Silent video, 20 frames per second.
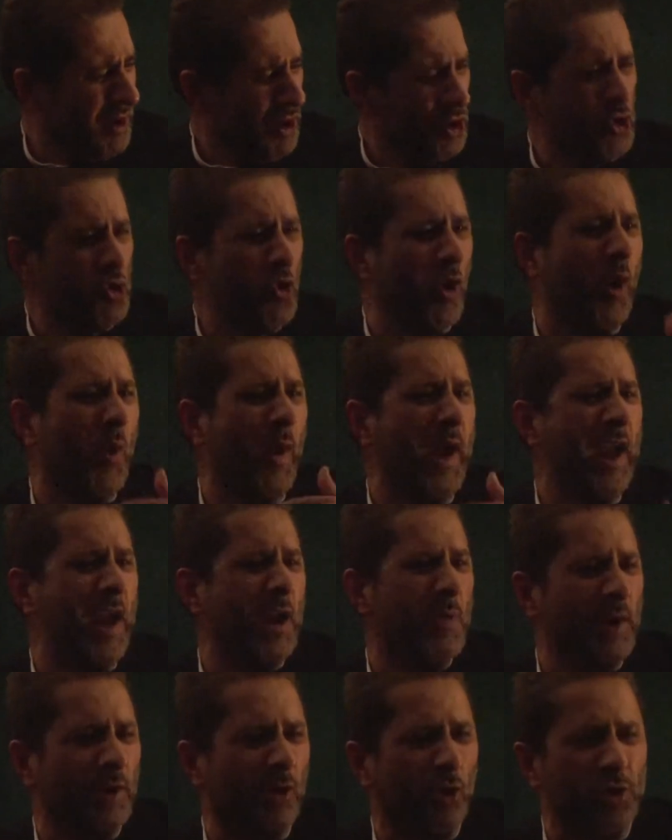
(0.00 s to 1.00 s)
do
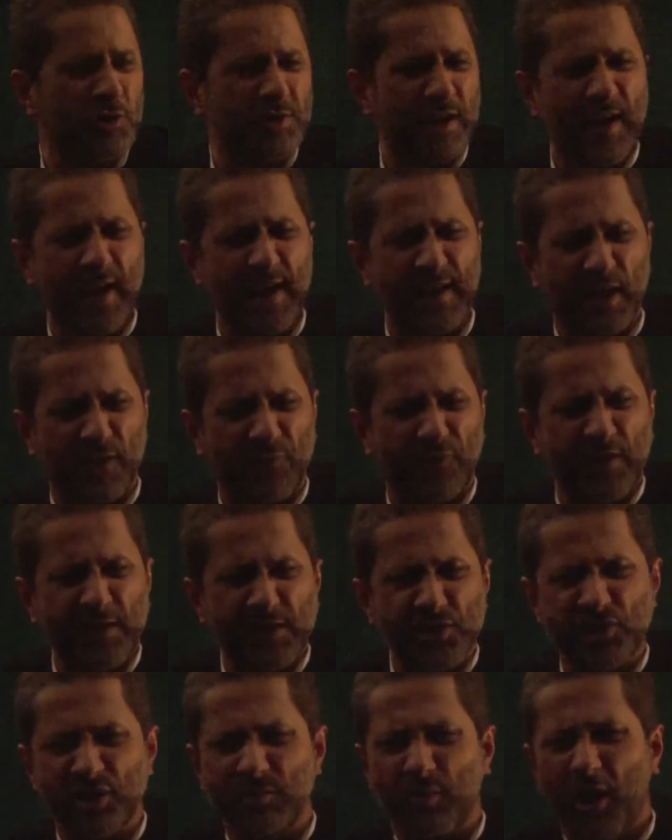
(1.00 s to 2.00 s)
away with Hussein and
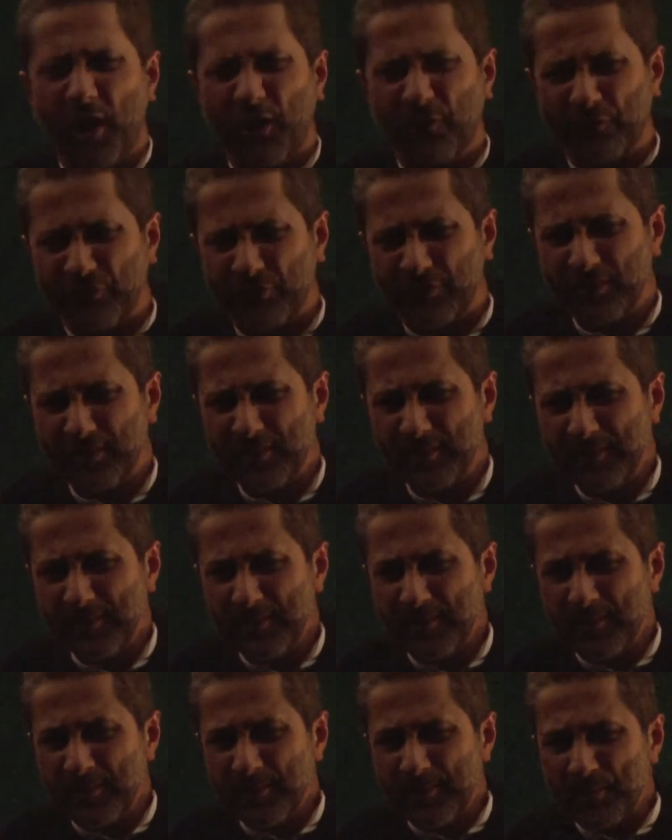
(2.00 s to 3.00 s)
finish him off.
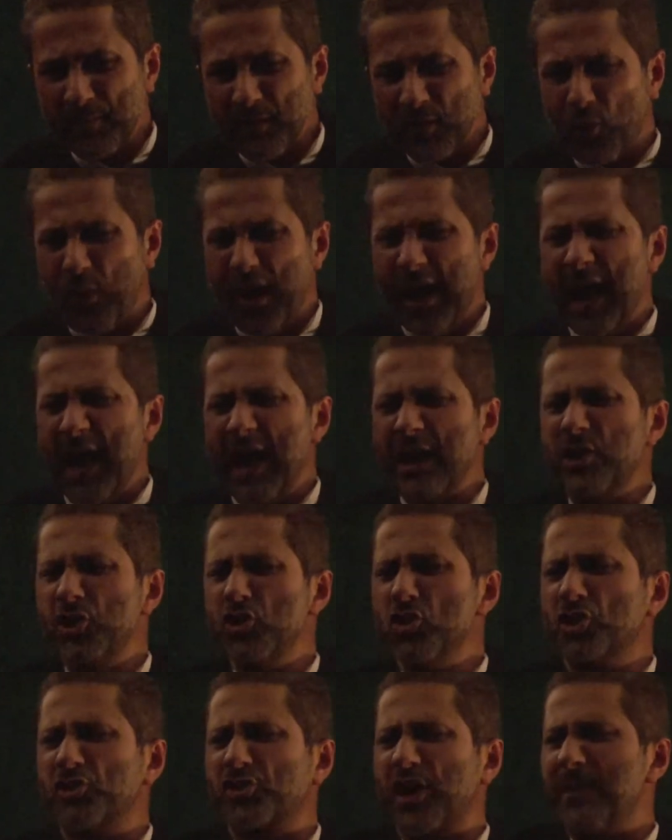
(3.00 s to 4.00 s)
Why do
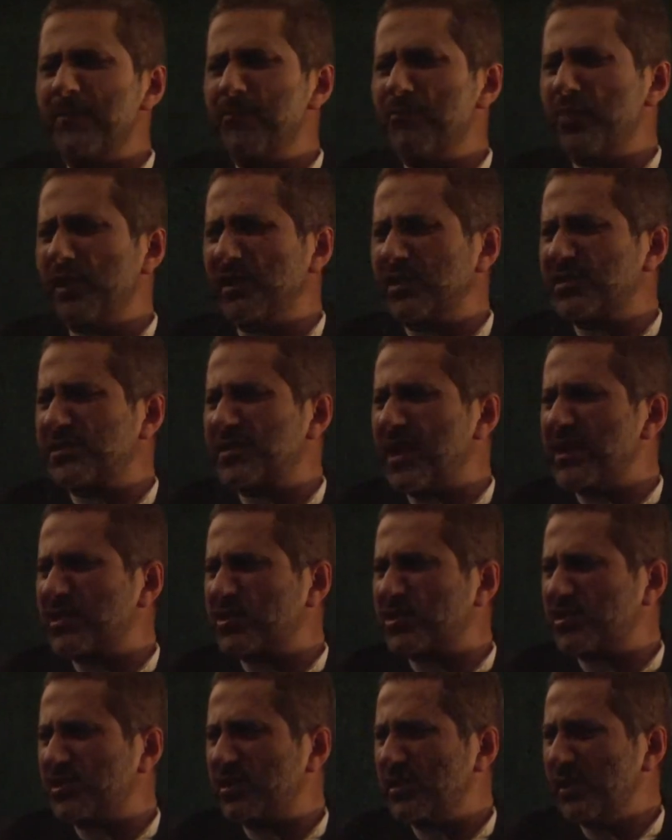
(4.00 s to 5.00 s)
you tremble
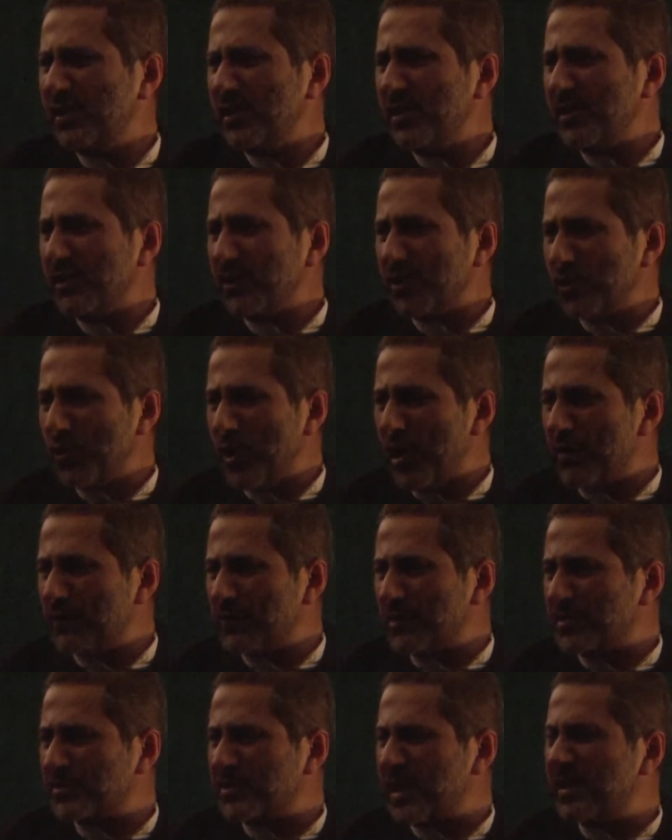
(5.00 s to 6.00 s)
such? You have
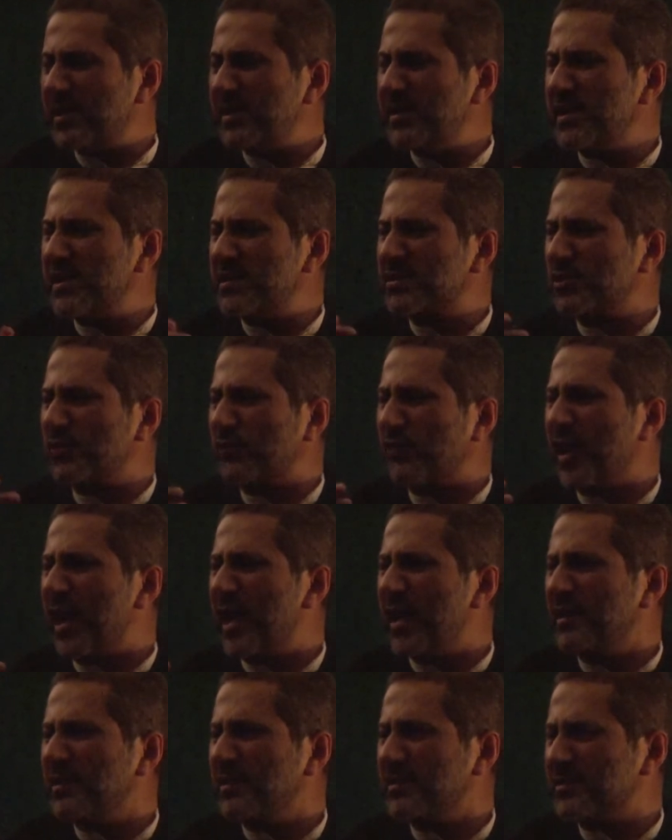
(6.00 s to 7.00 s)
the steadiest of
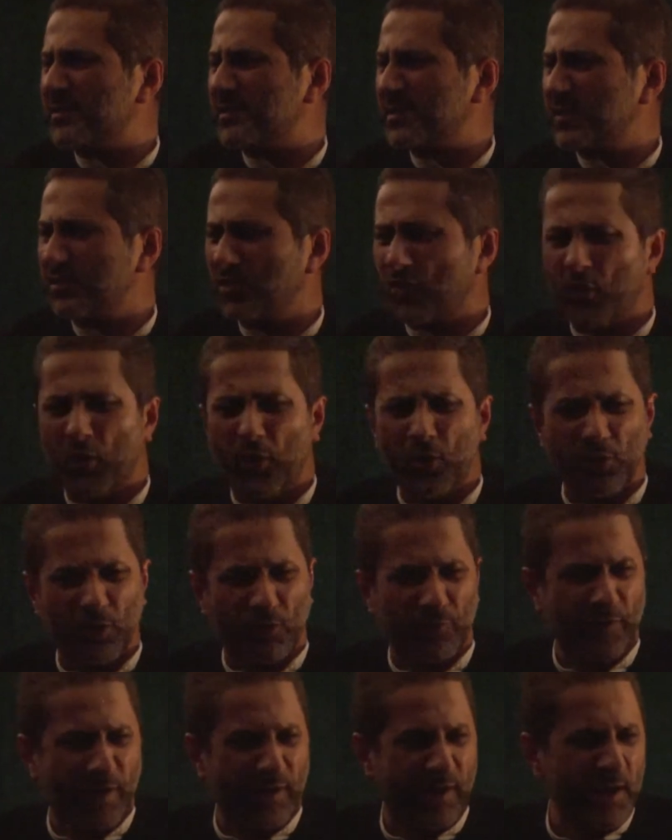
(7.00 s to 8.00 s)
hands in the whole
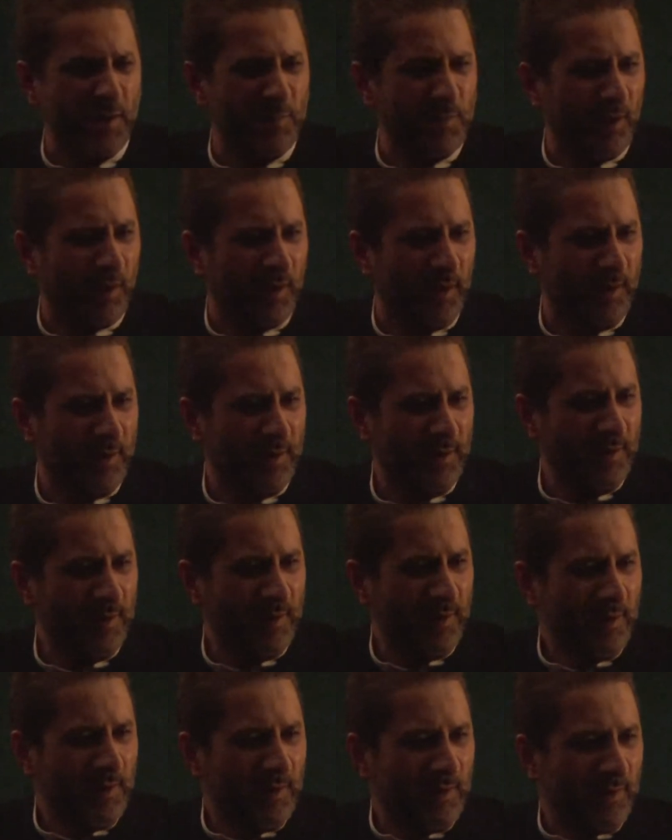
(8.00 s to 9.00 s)
of Arabia.
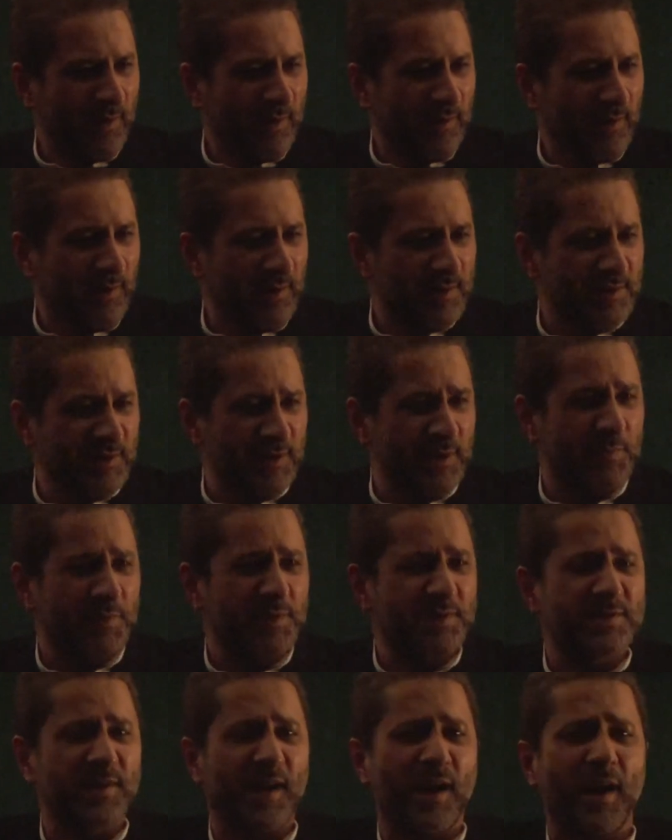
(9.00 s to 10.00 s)
He said,
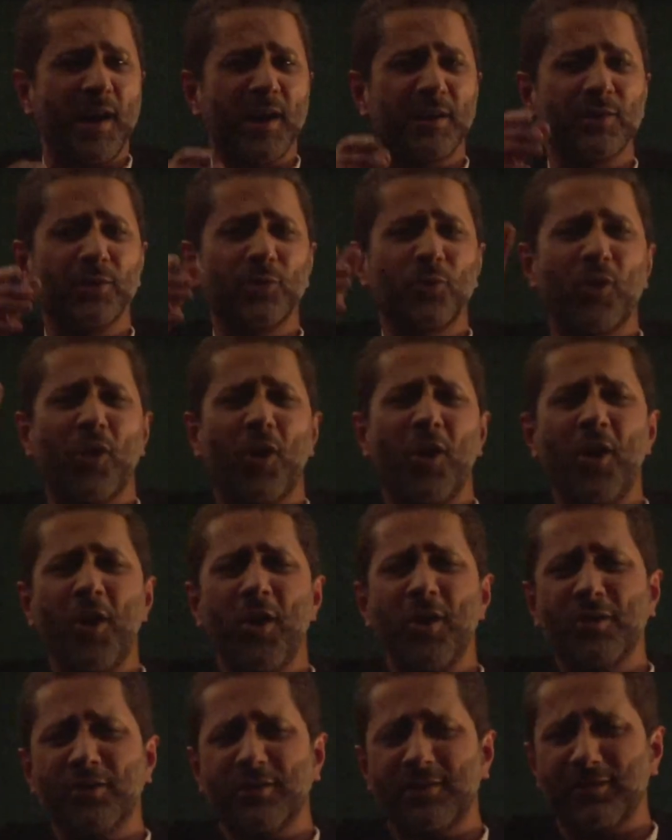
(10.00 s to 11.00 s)
Ibn Sa'd, look
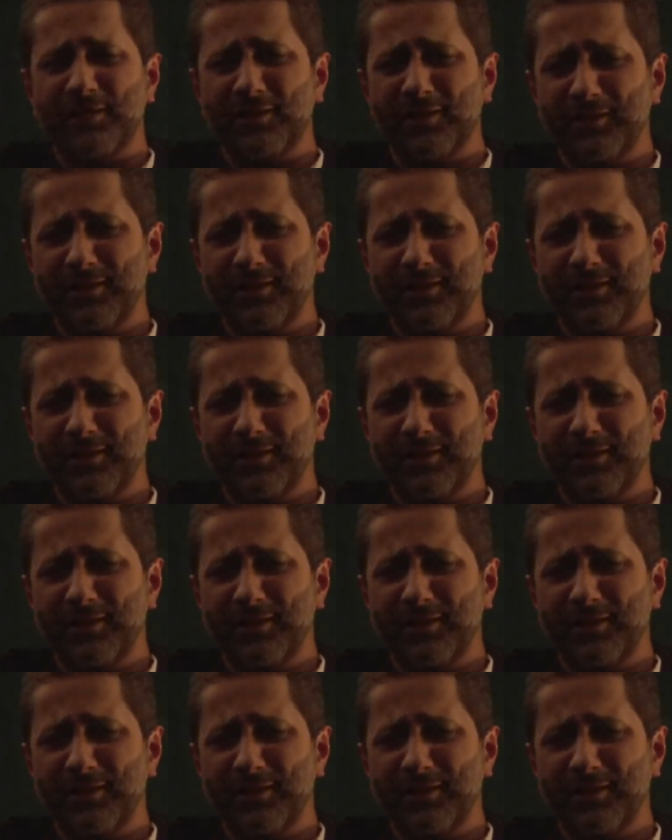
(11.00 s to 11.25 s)
on.